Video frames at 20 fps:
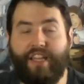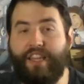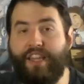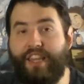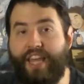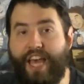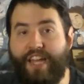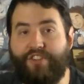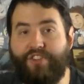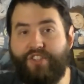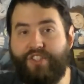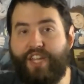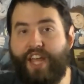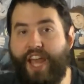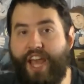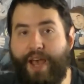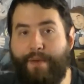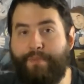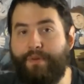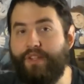That just
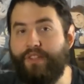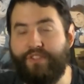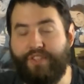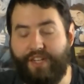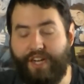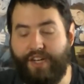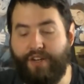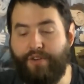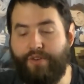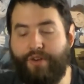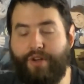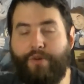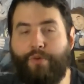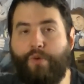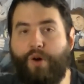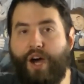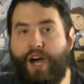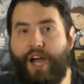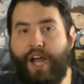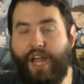happens, and I don't know
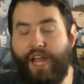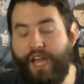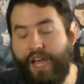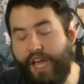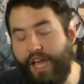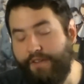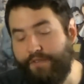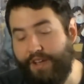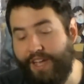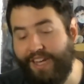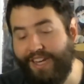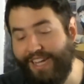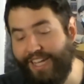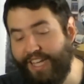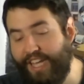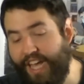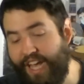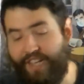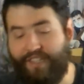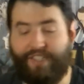why. If I had to
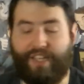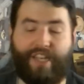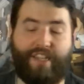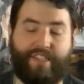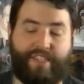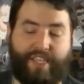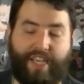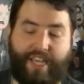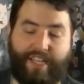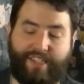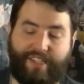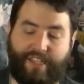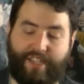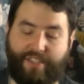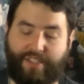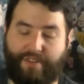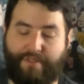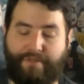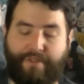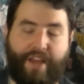guess, I'd say it's
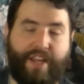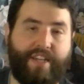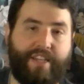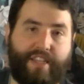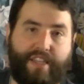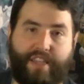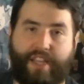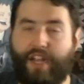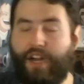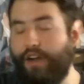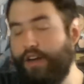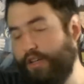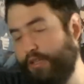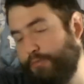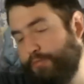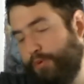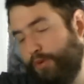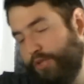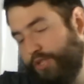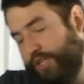because the vent in there is
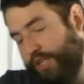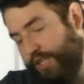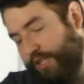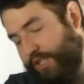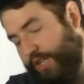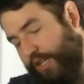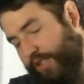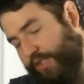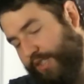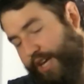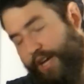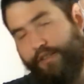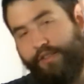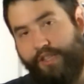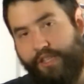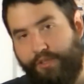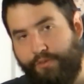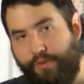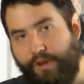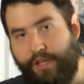pushing dust out
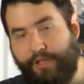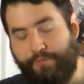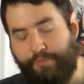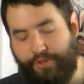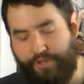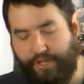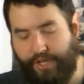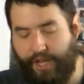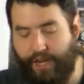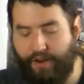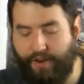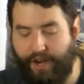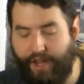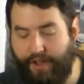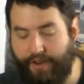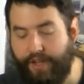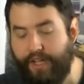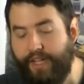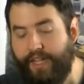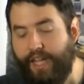this way, it's pushing air
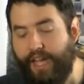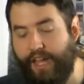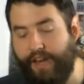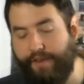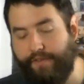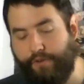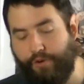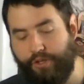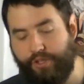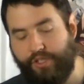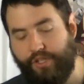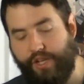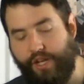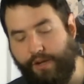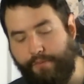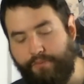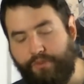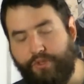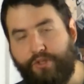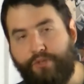out, and it of course
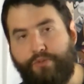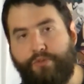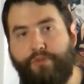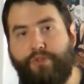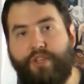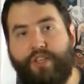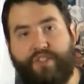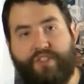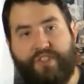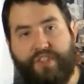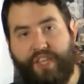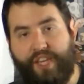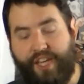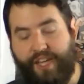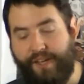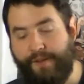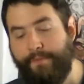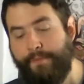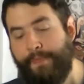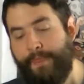comes through this
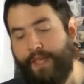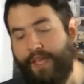thing.